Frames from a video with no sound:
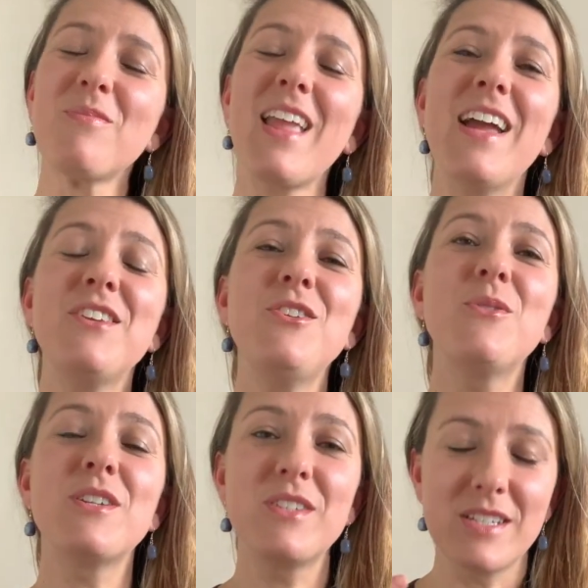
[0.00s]
And you
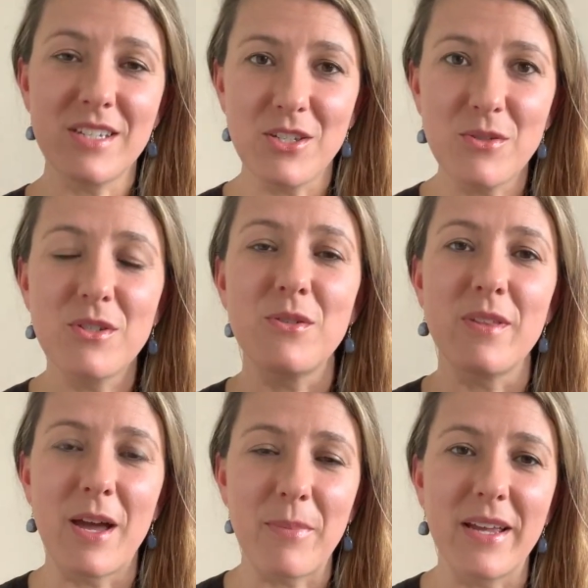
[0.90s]
can continue to do
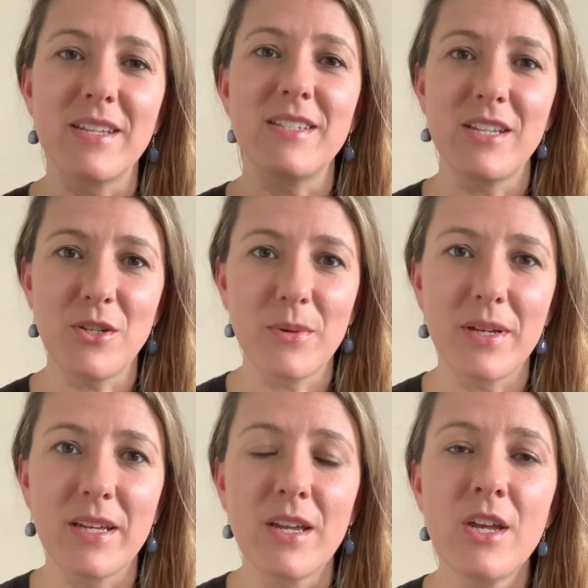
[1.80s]
that by
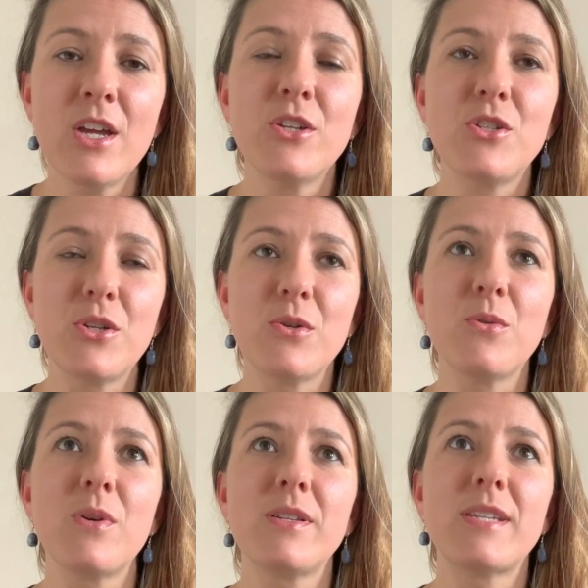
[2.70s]
continuing
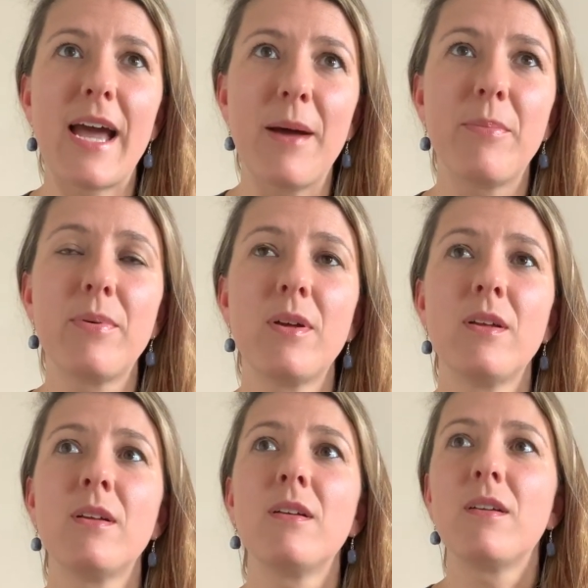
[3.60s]
to tap
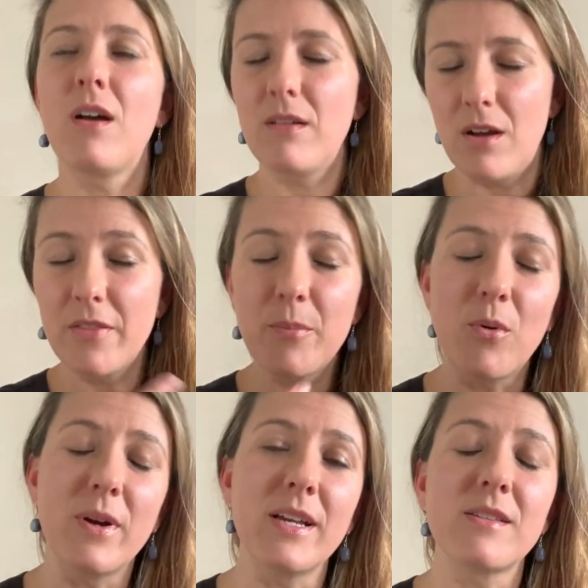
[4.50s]
on the
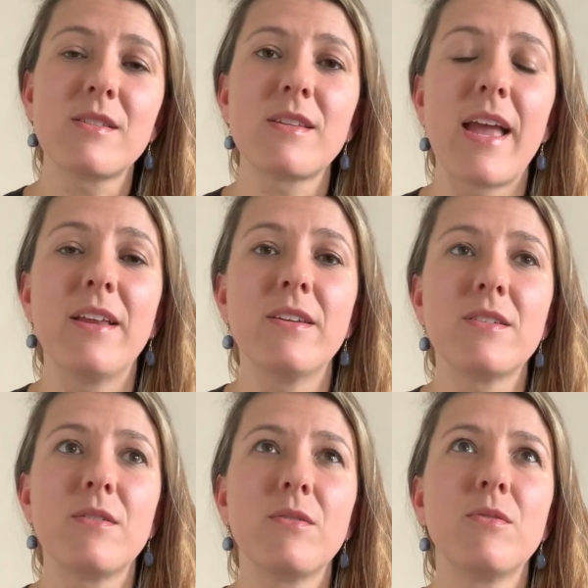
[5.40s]
points and
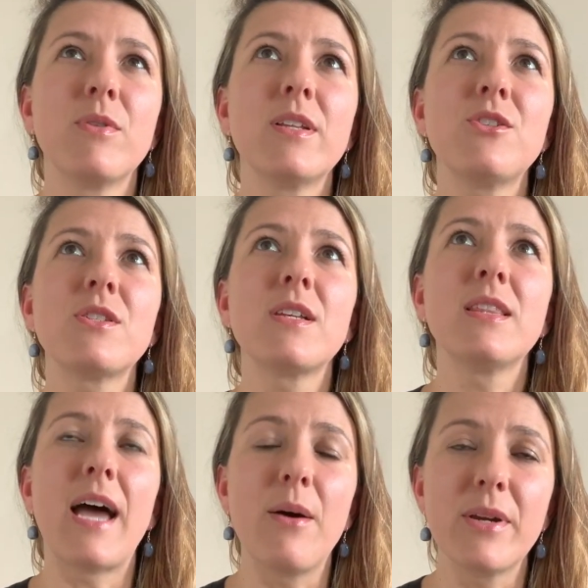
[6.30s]
really just
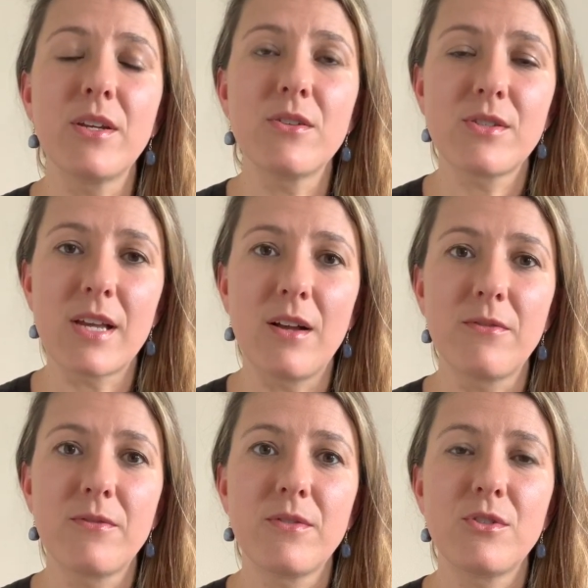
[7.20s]
allowing
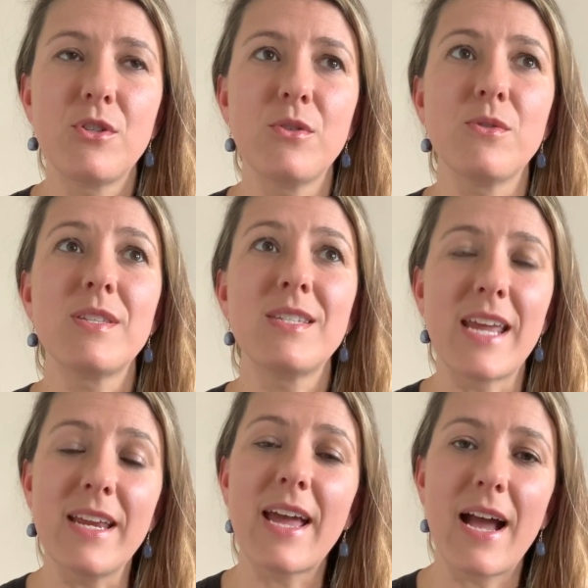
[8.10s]
yourself to
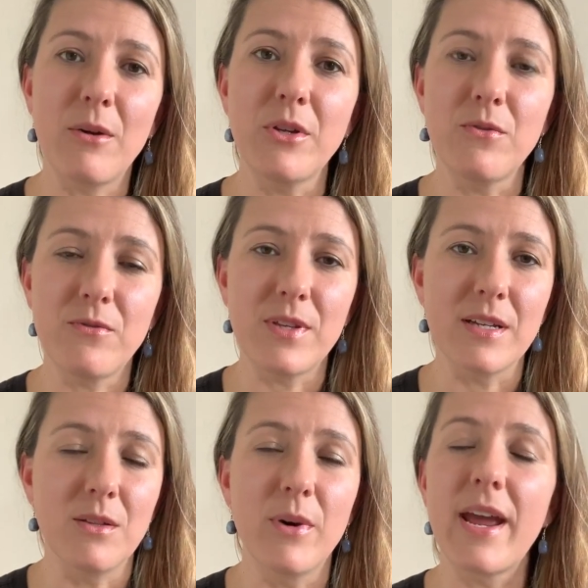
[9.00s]
state how you
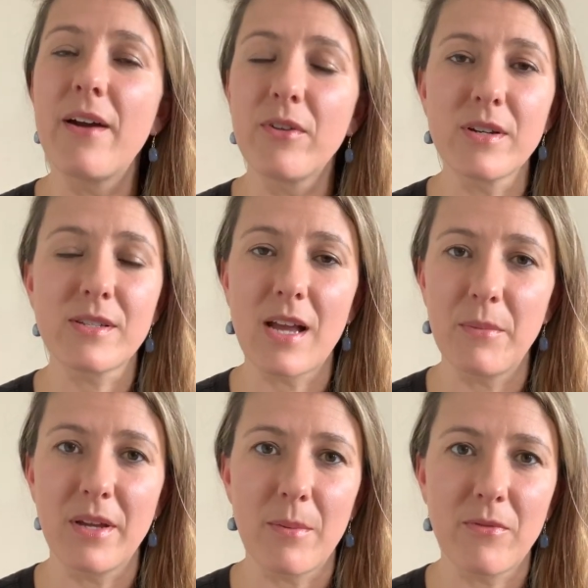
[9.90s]
feel, whatever is
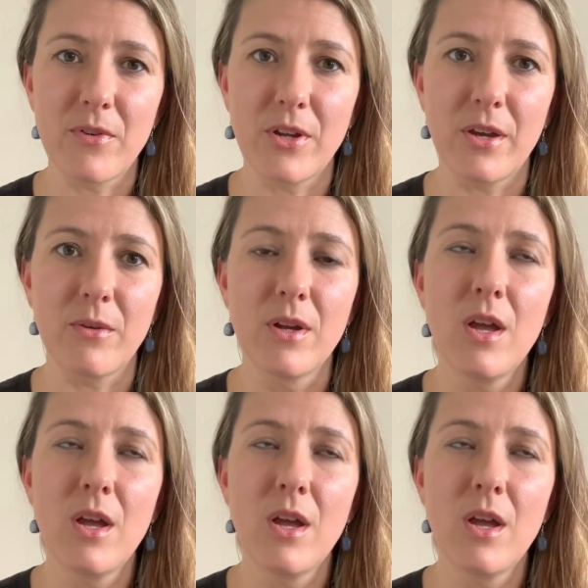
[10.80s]
coming up for you.